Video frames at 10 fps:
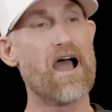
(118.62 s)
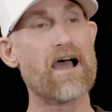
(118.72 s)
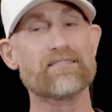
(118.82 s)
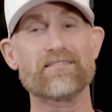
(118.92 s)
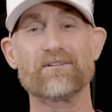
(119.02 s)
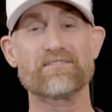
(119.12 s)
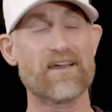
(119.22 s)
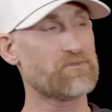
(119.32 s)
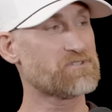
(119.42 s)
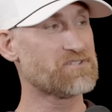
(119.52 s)
I thought
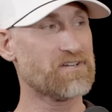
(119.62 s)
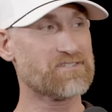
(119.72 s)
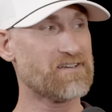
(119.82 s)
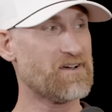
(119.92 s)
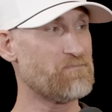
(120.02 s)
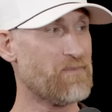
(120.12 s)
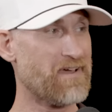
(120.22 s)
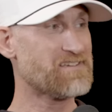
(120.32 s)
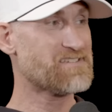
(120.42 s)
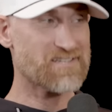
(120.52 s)
that was such an
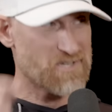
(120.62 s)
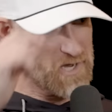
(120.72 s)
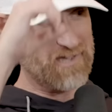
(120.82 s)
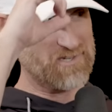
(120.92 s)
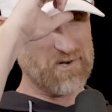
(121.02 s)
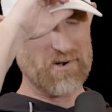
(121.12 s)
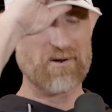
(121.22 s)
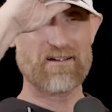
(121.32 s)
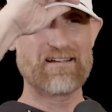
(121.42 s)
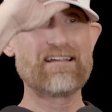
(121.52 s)
amazing gesture
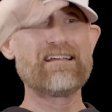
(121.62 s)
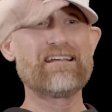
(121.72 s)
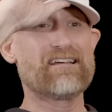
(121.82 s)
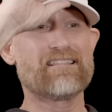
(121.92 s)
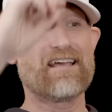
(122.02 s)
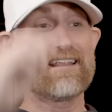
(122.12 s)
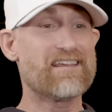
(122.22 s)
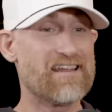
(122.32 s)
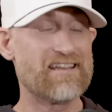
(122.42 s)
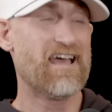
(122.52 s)
that he
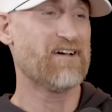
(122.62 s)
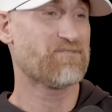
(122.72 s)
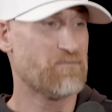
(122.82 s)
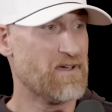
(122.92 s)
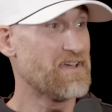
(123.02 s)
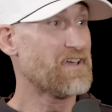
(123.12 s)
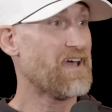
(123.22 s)
did that for me.